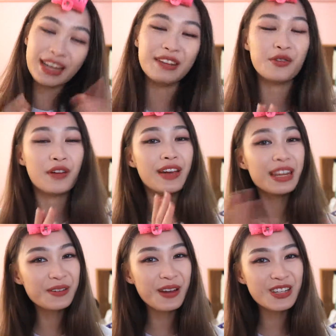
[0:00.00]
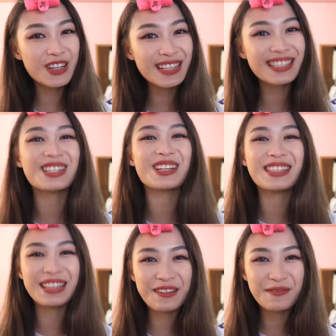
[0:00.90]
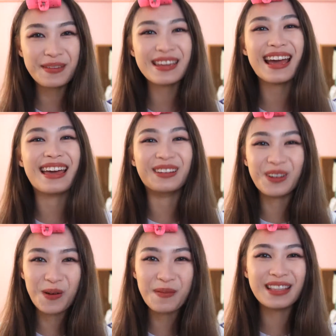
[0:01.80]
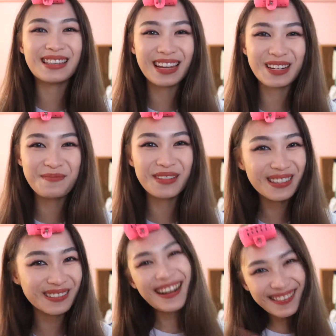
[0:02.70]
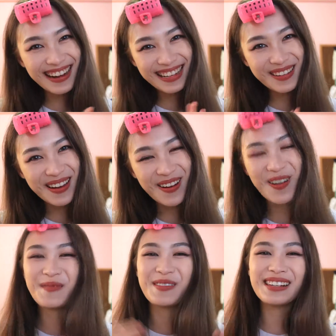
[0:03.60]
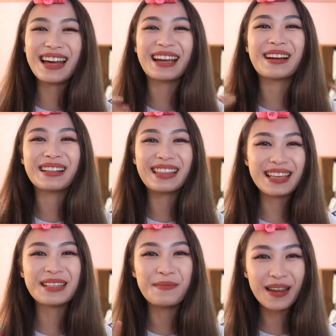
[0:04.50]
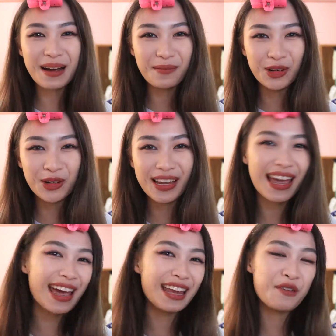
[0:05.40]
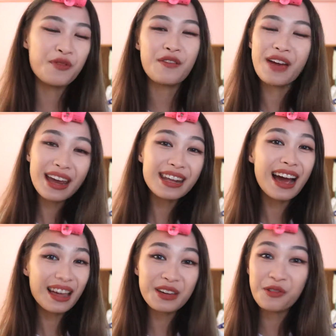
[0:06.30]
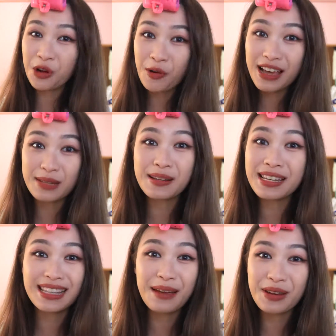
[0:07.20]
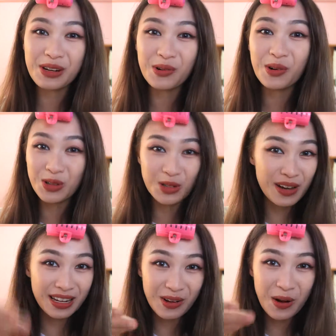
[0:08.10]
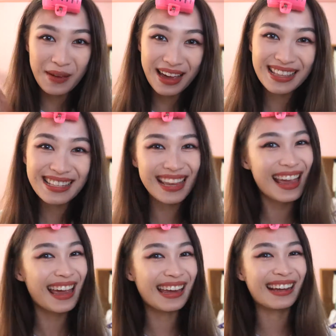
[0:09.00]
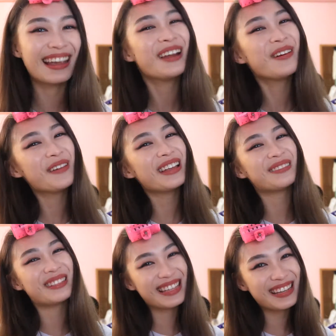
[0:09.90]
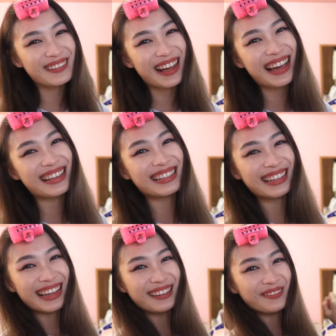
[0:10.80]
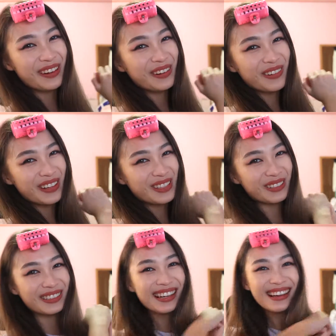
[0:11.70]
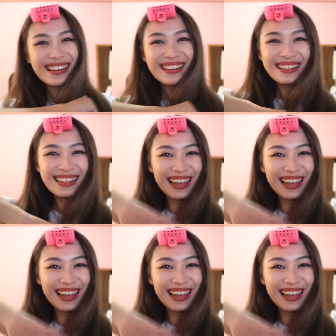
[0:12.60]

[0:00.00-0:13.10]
And if you have any questions, just leave me at the comment section below. Alright, so I hope you like this makeup look and if you have any other requests, please let me know also at the comments. And I cannot wait to see you guys again very very soon.